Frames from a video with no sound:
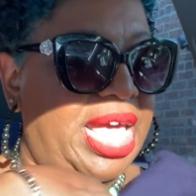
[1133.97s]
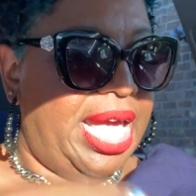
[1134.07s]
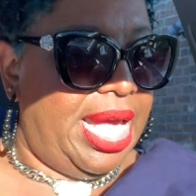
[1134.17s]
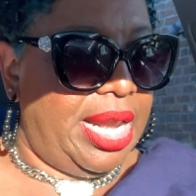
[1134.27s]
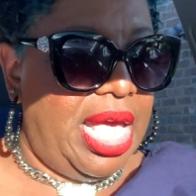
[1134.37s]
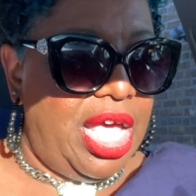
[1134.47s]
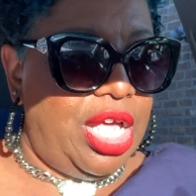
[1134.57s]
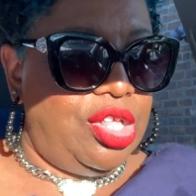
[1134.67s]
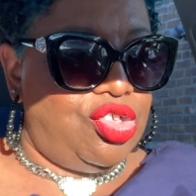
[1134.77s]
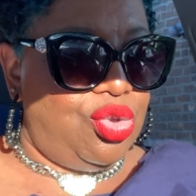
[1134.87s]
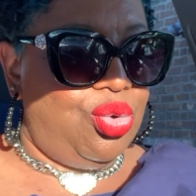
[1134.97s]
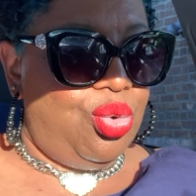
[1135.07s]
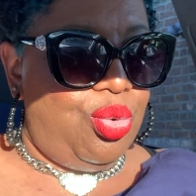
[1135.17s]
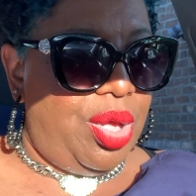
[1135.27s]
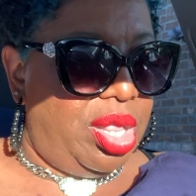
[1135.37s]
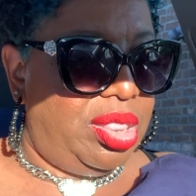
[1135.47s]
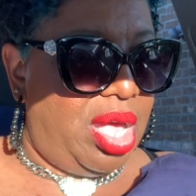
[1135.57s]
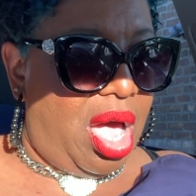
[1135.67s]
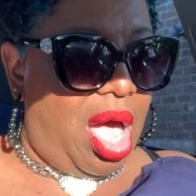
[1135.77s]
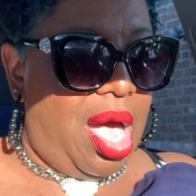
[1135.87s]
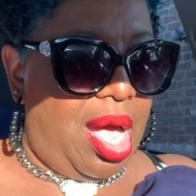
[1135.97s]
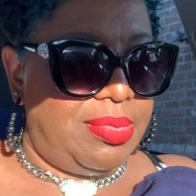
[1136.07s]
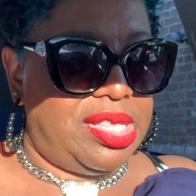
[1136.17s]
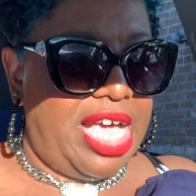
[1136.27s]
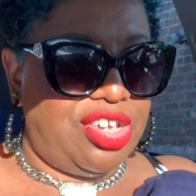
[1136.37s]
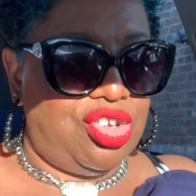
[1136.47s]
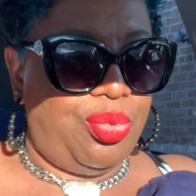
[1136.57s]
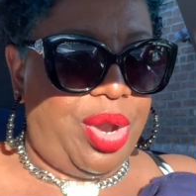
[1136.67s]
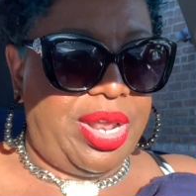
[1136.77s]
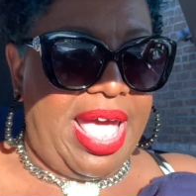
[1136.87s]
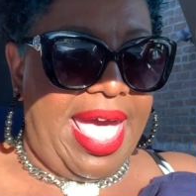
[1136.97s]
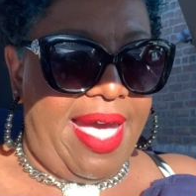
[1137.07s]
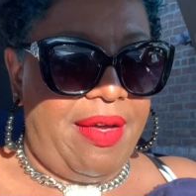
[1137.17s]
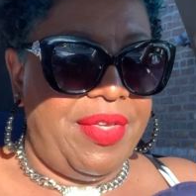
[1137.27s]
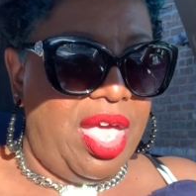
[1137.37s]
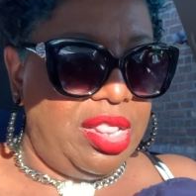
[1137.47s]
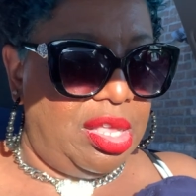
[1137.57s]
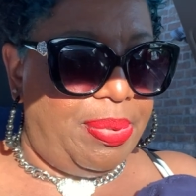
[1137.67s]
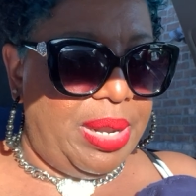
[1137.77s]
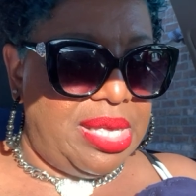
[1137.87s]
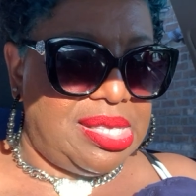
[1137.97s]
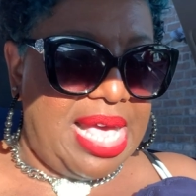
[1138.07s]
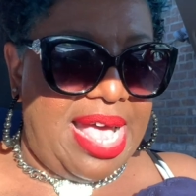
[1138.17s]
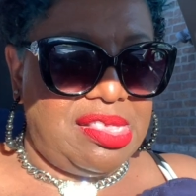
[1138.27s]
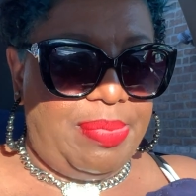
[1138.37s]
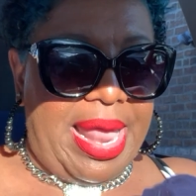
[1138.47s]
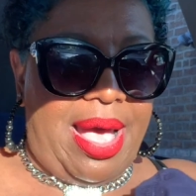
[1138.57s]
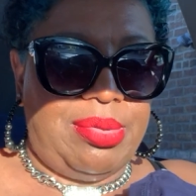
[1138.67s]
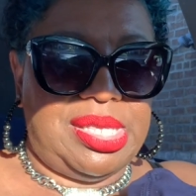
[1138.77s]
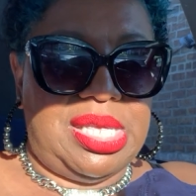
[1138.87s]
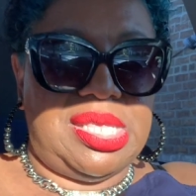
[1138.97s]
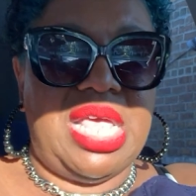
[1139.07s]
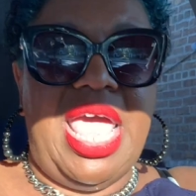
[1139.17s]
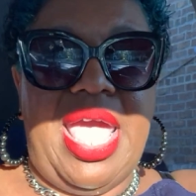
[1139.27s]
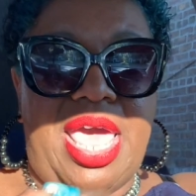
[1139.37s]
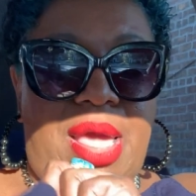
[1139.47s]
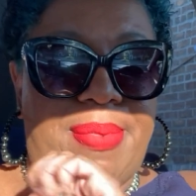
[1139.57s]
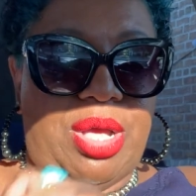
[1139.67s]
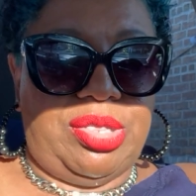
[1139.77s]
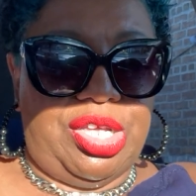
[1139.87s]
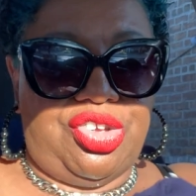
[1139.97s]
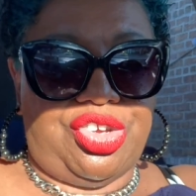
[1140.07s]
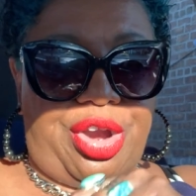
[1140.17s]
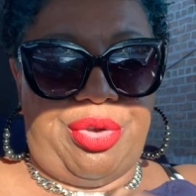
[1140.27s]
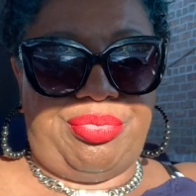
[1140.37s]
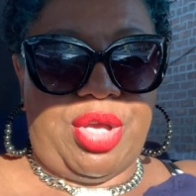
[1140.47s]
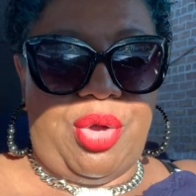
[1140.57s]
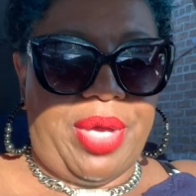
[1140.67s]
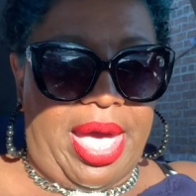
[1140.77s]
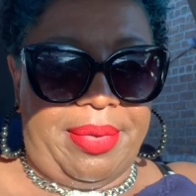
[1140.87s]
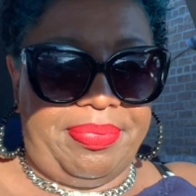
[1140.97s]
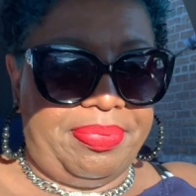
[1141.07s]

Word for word: in to the um, section where they have the plus size blouses and i bought this shirt okay